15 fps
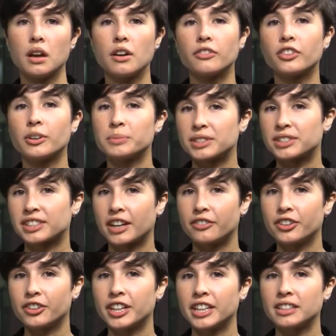From
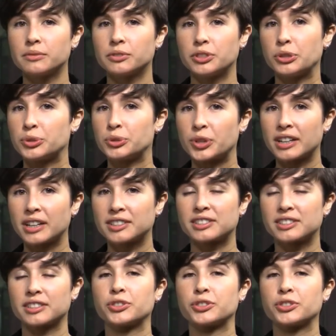discovering new drugs to